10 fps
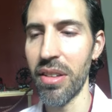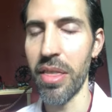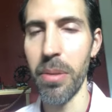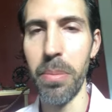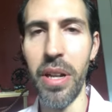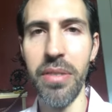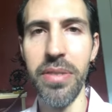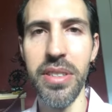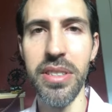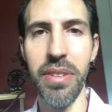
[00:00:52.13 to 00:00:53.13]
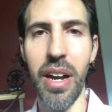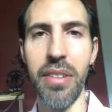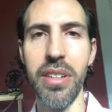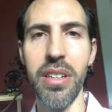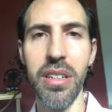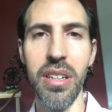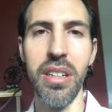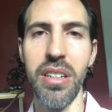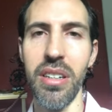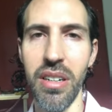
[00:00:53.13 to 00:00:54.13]
the benefits of having
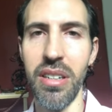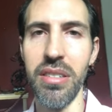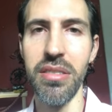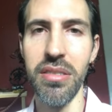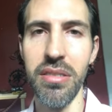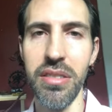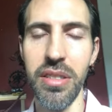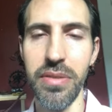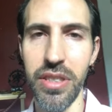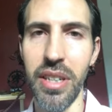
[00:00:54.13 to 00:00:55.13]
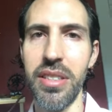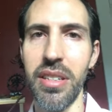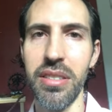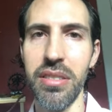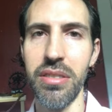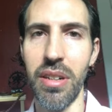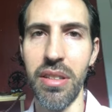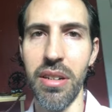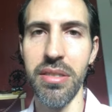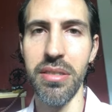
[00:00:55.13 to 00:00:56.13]
Shiva Jatas,
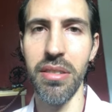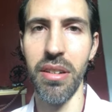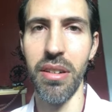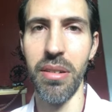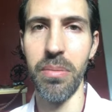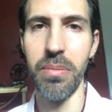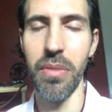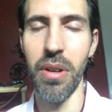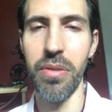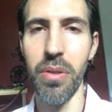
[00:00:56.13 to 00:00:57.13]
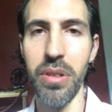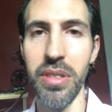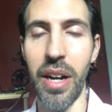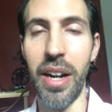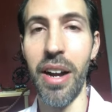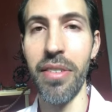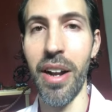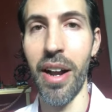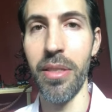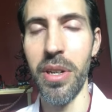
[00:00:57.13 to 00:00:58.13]
Dreadlocks. Of course, I haven't
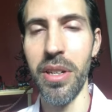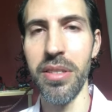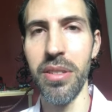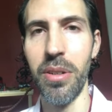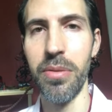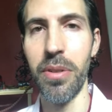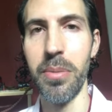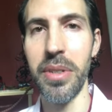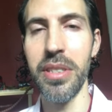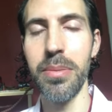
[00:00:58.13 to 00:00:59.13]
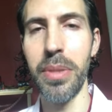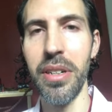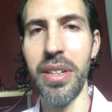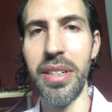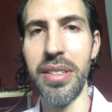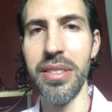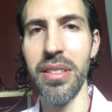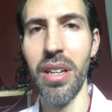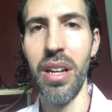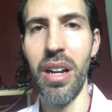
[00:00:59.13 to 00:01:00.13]
had them yet, so from experience,
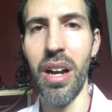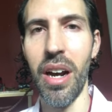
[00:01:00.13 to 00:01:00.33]
I